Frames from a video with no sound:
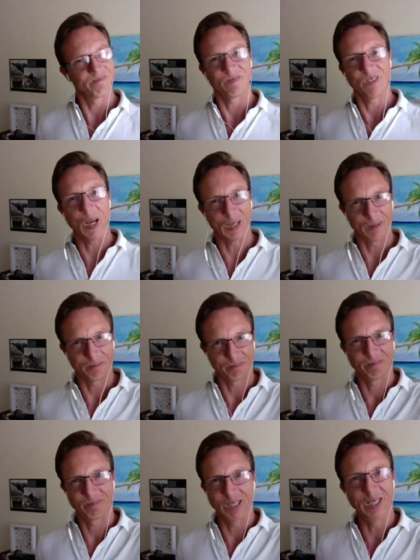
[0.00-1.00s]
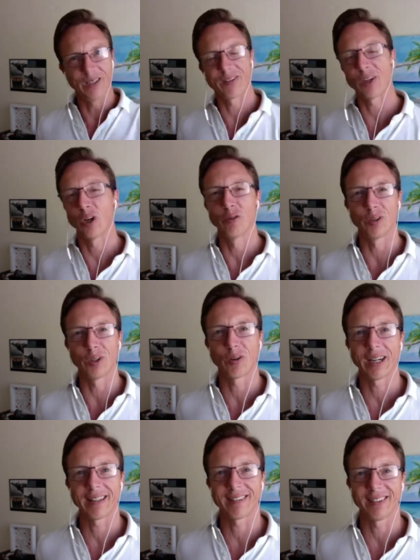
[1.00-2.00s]
yeah, in this COVID
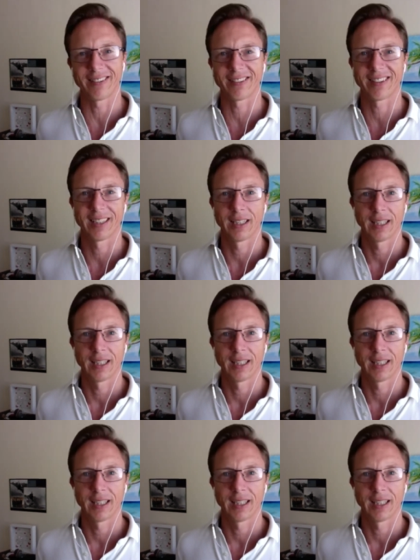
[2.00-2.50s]
crisis.